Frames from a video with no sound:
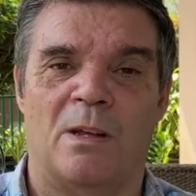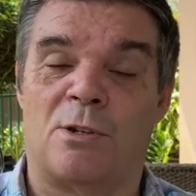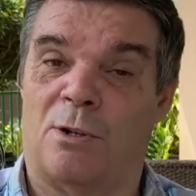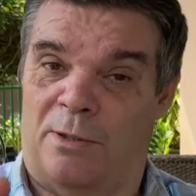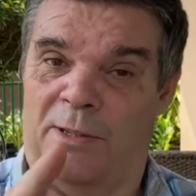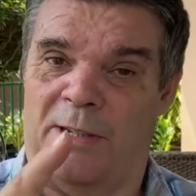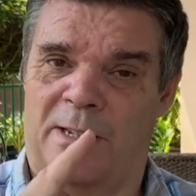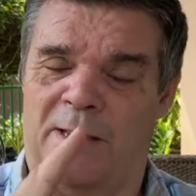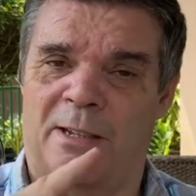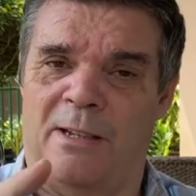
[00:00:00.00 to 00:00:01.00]
So this
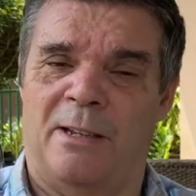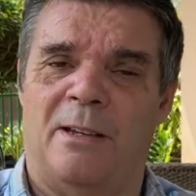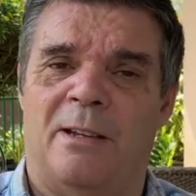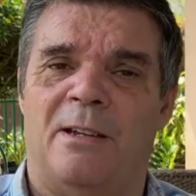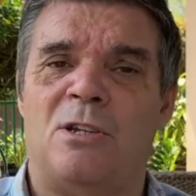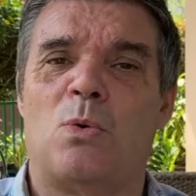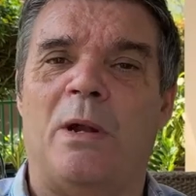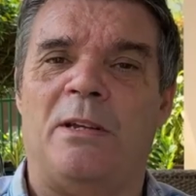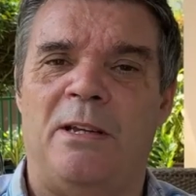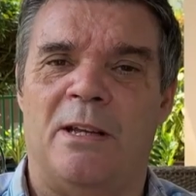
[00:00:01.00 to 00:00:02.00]
is the
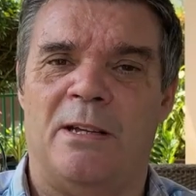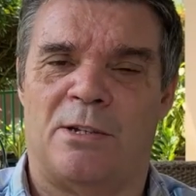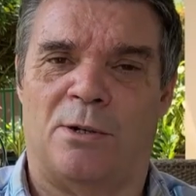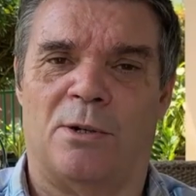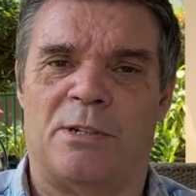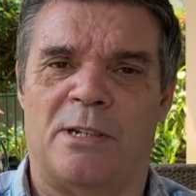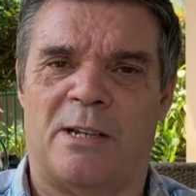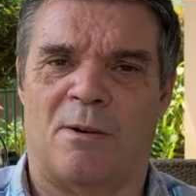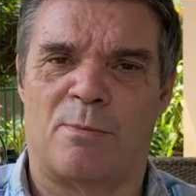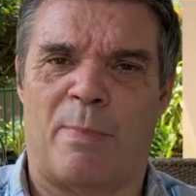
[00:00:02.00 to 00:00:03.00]
20 years ago
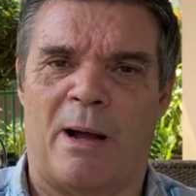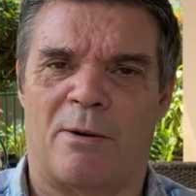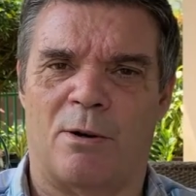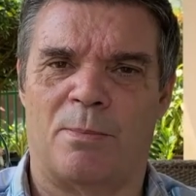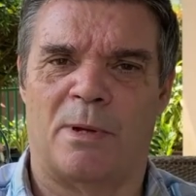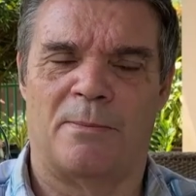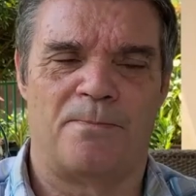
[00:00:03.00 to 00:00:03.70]
since I was bankrupt.